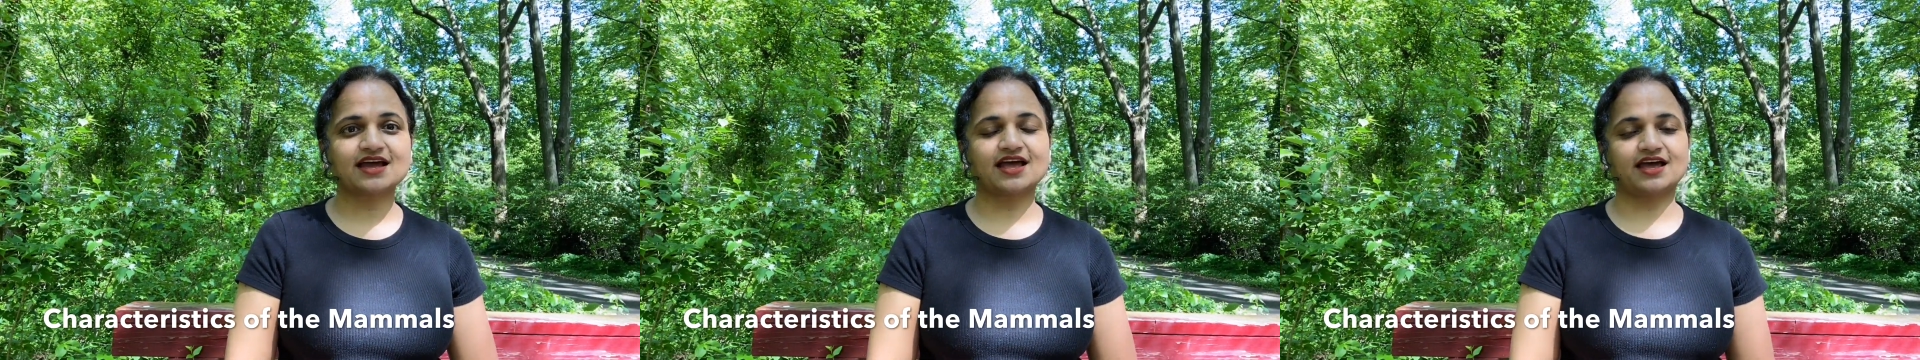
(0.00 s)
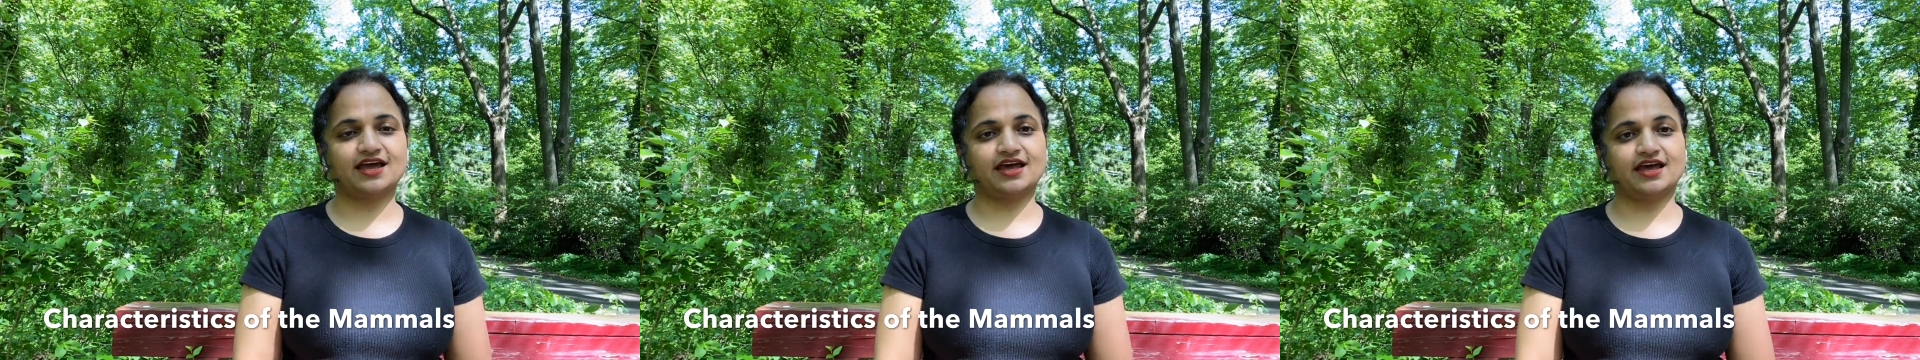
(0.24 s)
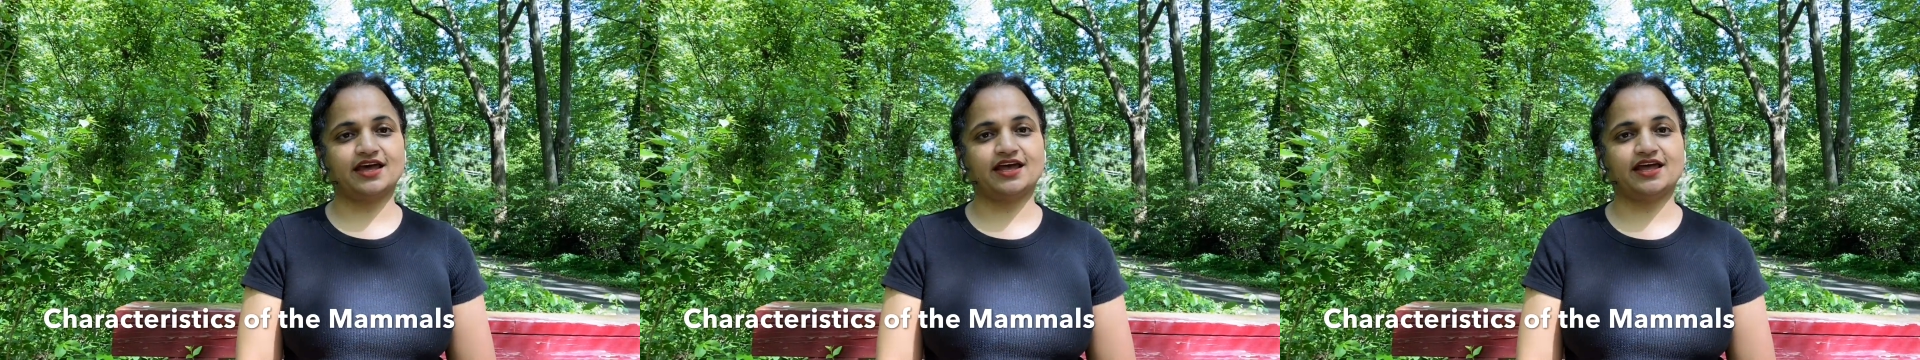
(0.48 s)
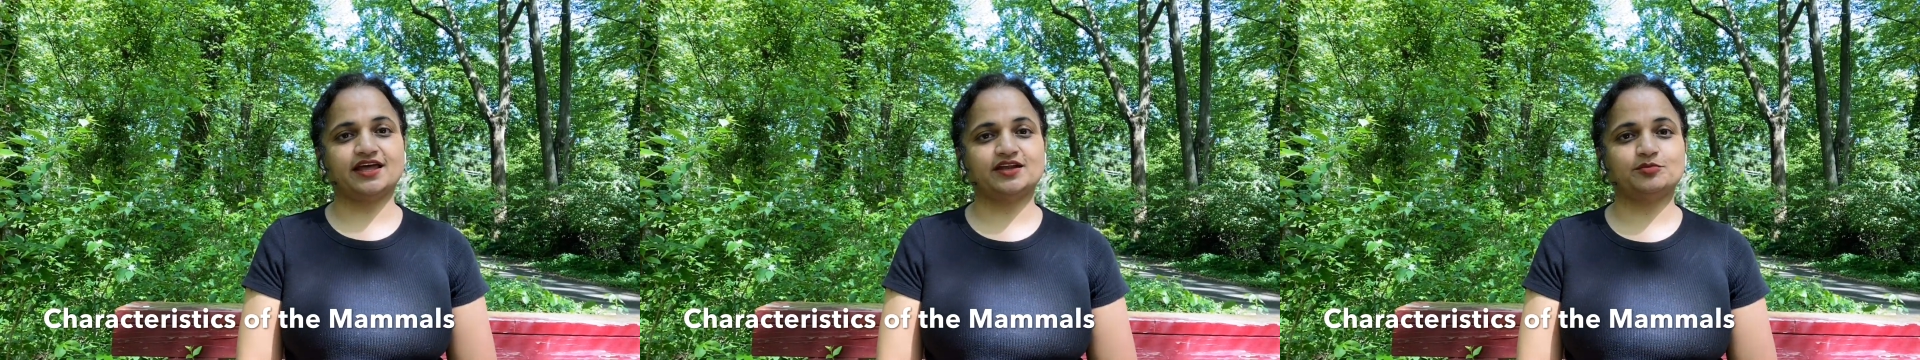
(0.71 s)

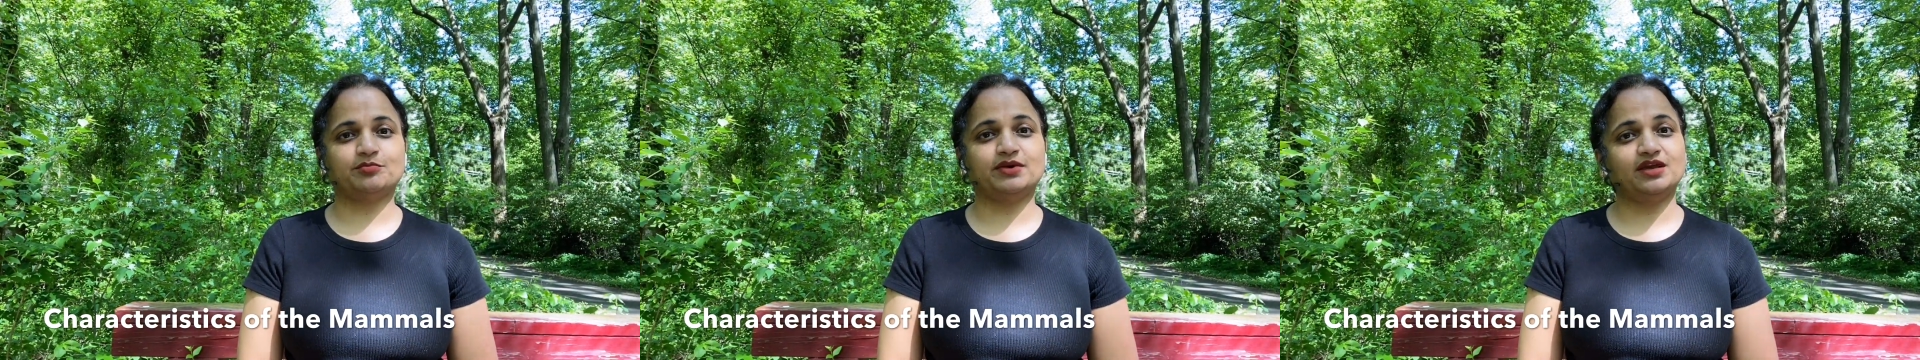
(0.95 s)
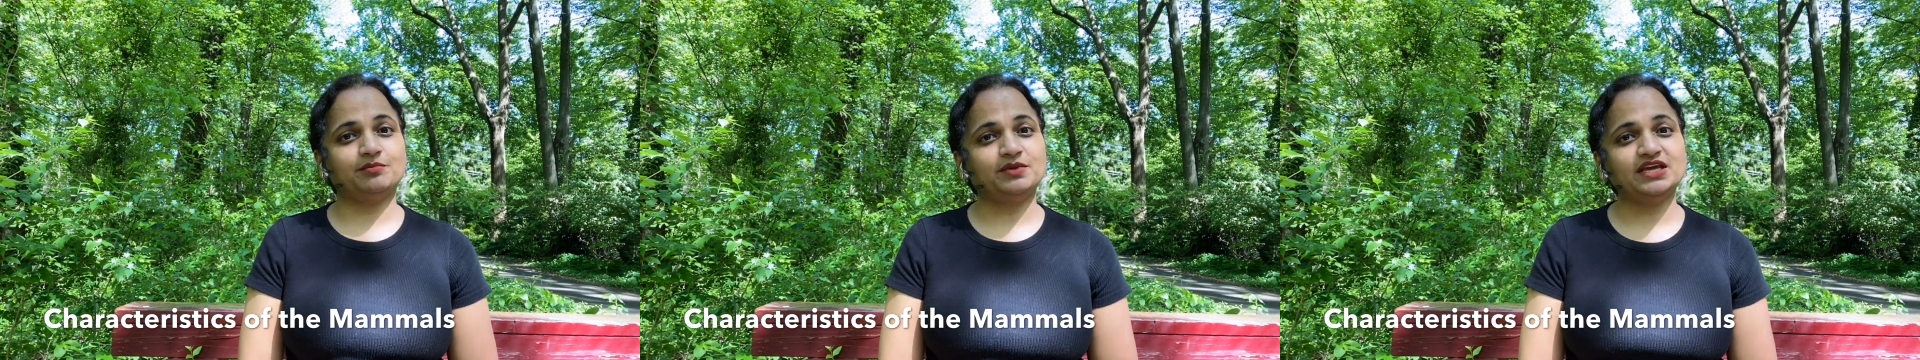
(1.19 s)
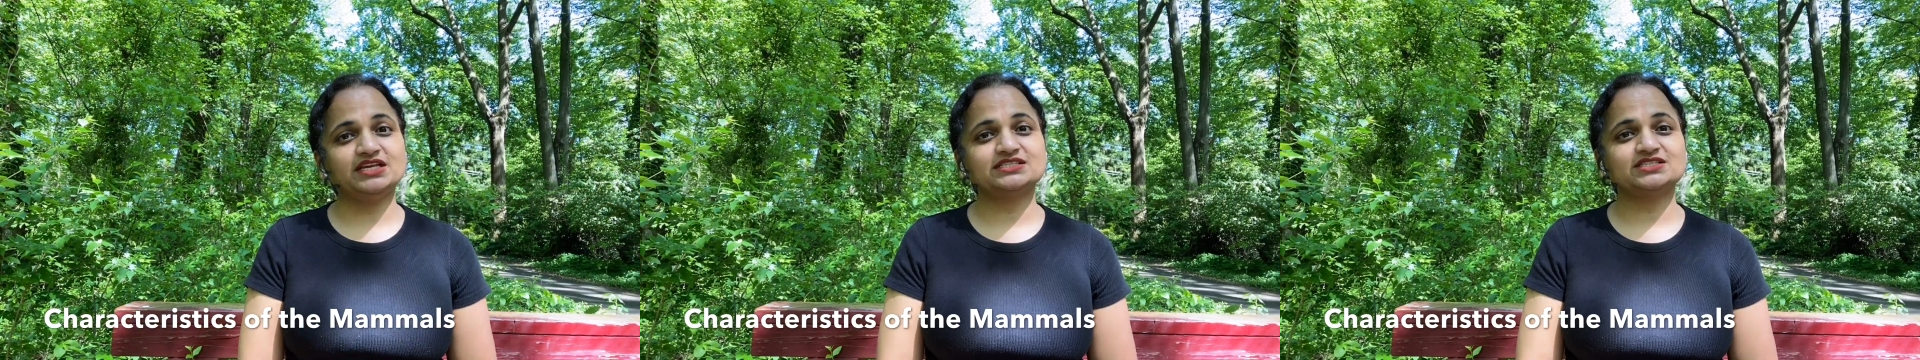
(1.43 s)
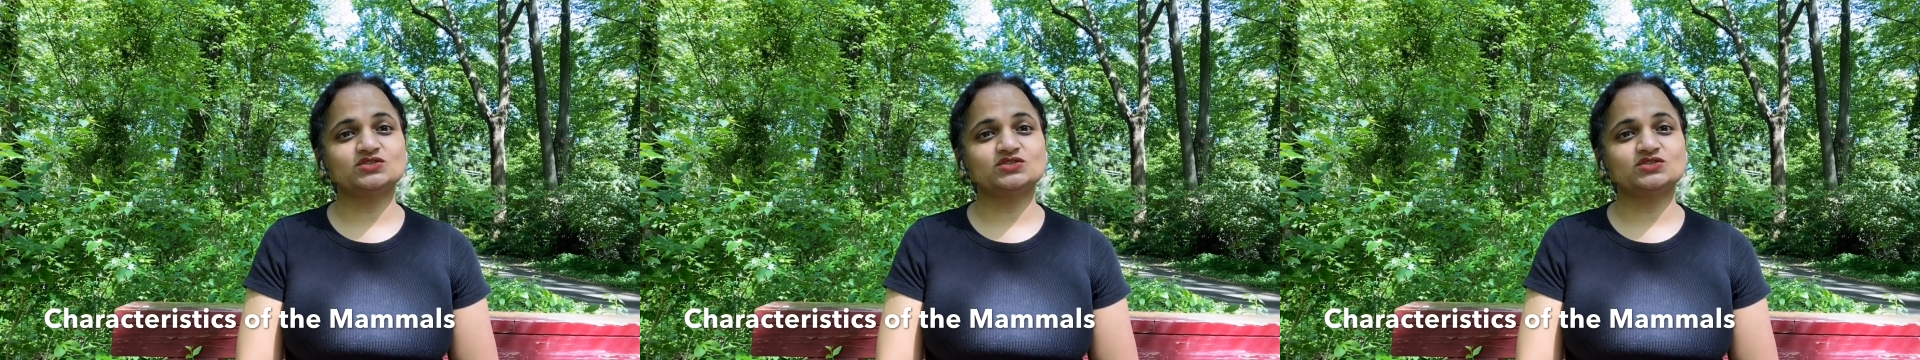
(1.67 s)
And babies,